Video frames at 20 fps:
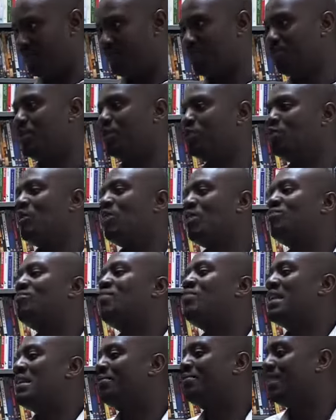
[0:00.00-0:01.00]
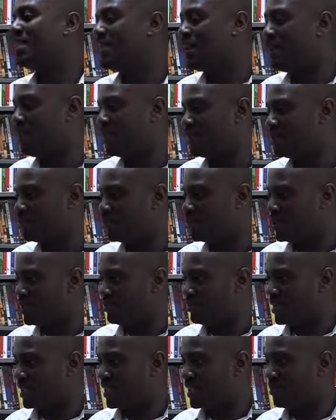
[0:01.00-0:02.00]
but we have very limited capacity to
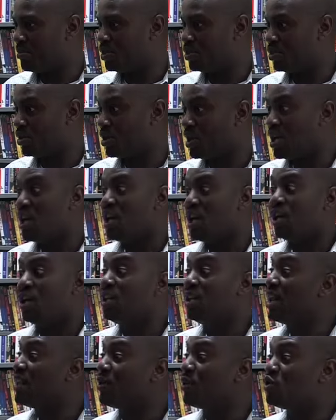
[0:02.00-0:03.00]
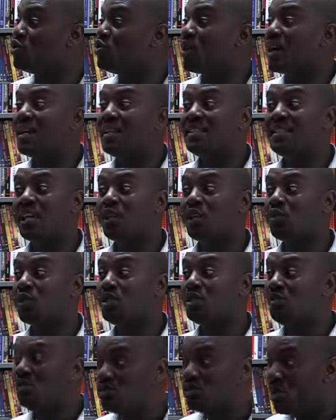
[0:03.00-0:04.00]
achieve that ambition. In other words, you can desire to
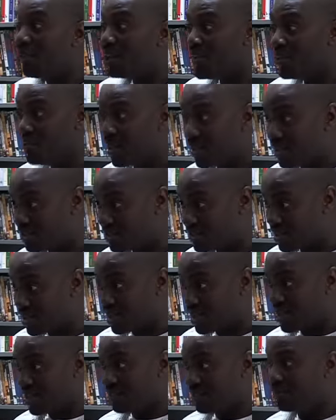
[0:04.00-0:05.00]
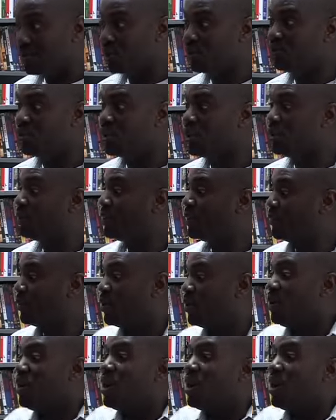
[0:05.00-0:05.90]
achieve so many things, but you need people.